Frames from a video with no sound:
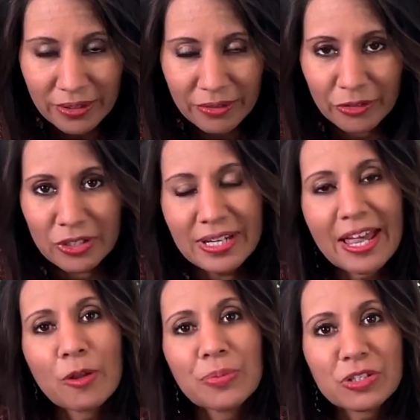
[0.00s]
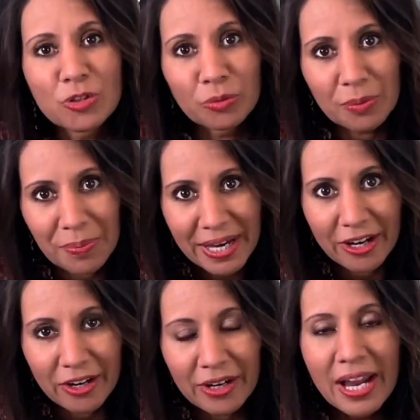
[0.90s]
liver to help it to
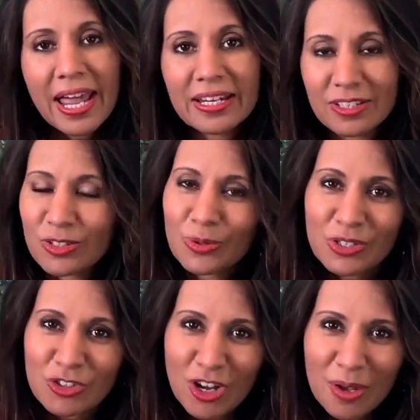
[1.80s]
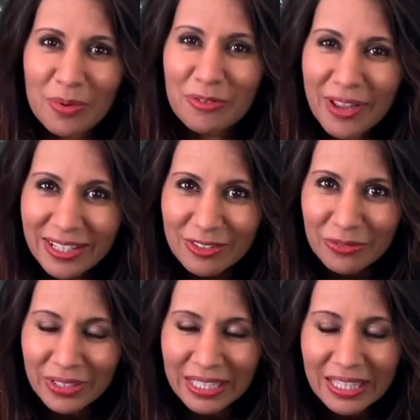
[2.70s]
repair and to do its job
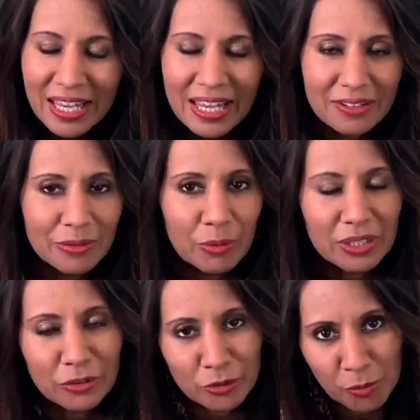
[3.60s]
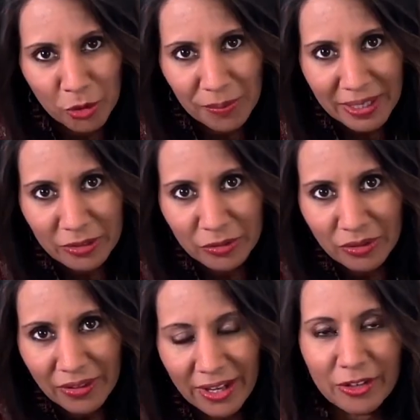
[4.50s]
effectively. And if you want to learn more about
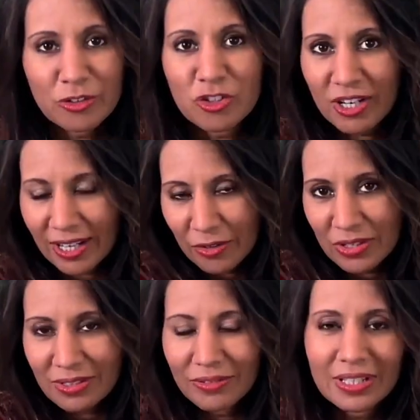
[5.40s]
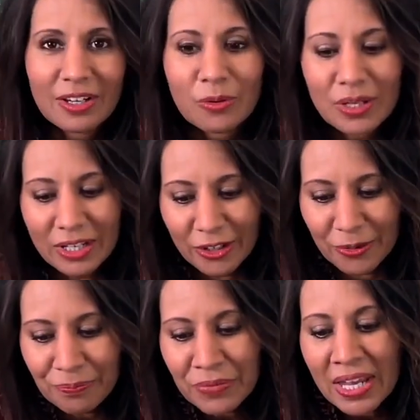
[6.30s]
glutathione, check out this video
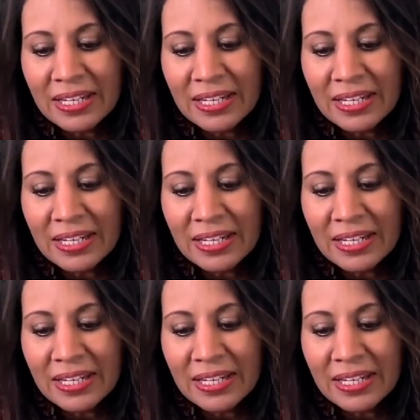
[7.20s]
here.